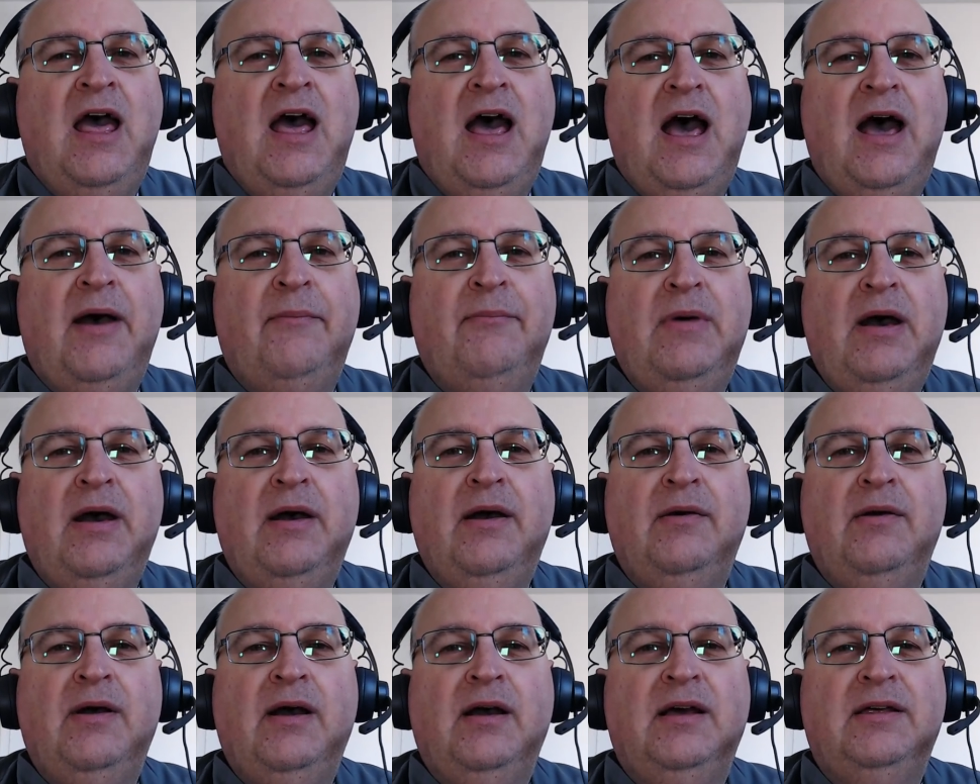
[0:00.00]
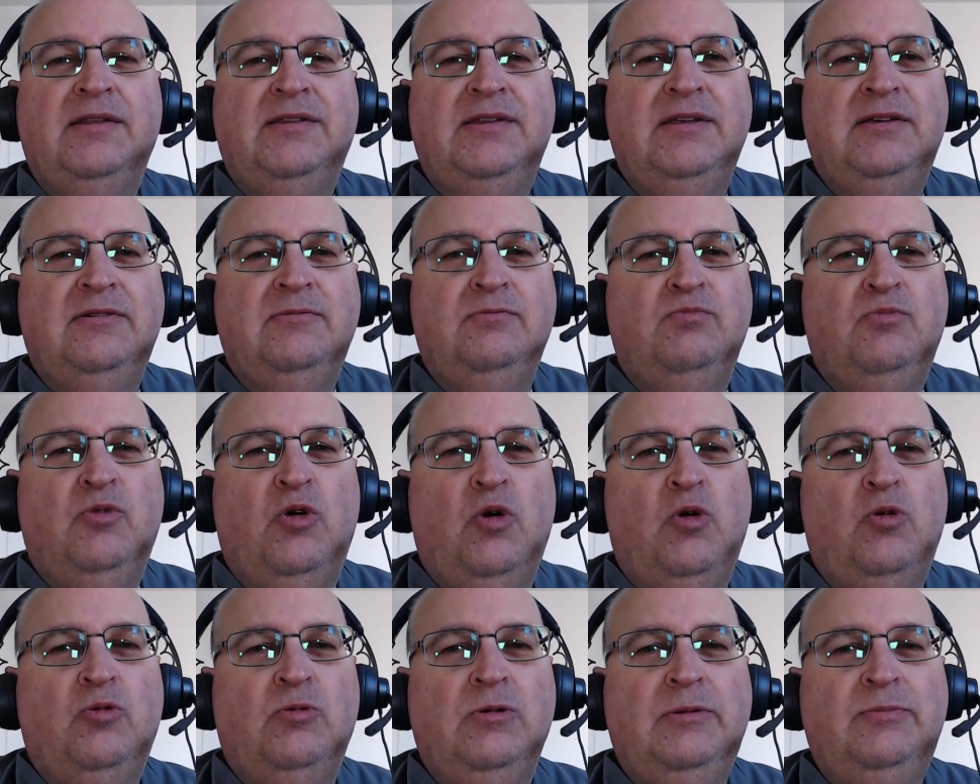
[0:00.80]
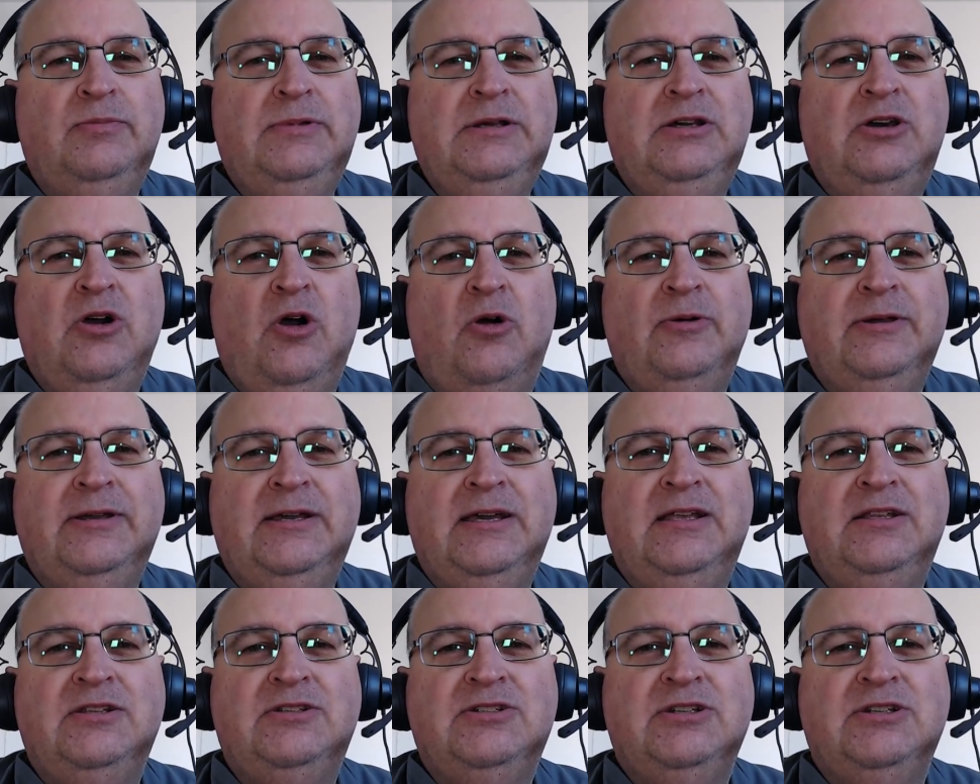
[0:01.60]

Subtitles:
I think more will be going in